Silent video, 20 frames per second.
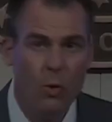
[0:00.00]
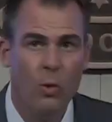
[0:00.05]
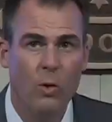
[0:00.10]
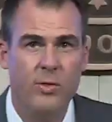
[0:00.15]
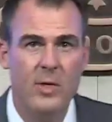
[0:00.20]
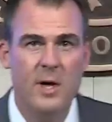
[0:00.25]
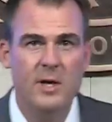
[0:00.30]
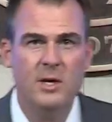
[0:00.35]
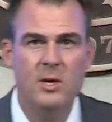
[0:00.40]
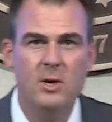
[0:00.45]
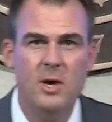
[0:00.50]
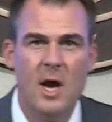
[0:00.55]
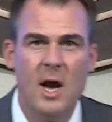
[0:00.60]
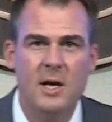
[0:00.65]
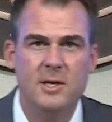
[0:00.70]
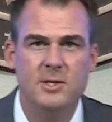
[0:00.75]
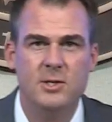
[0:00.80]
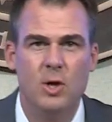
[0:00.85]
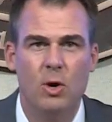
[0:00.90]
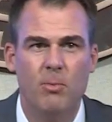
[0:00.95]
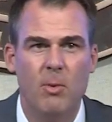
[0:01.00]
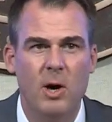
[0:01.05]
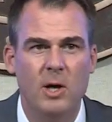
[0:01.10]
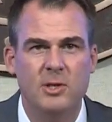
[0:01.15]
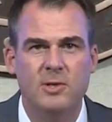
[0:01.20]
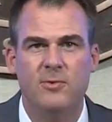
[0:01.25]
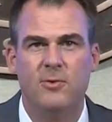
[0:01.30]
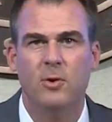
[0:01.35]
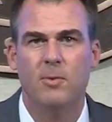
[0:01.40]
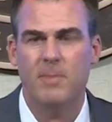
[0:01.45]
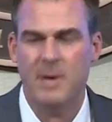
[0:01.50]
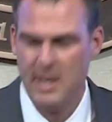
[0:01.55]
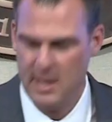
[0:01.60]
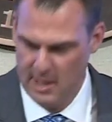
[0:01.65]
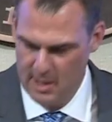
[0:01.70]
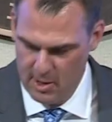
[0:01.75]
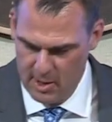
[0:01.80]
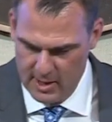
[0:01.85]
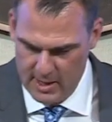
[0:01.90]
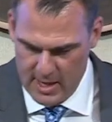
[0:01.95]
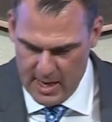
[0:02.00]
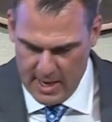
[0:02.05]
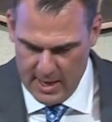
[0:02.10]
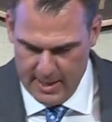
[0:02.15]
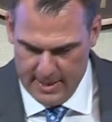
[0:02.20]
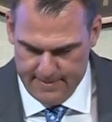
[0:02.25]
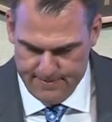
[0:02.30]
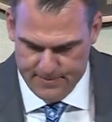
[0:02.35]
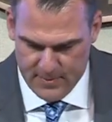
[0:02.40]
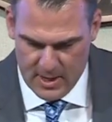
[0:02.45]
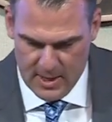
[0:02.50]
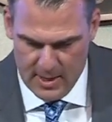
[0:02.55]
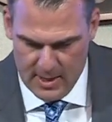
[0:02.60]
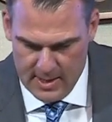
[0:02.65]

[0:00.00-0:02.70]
Well, thank you guys so much for being here today.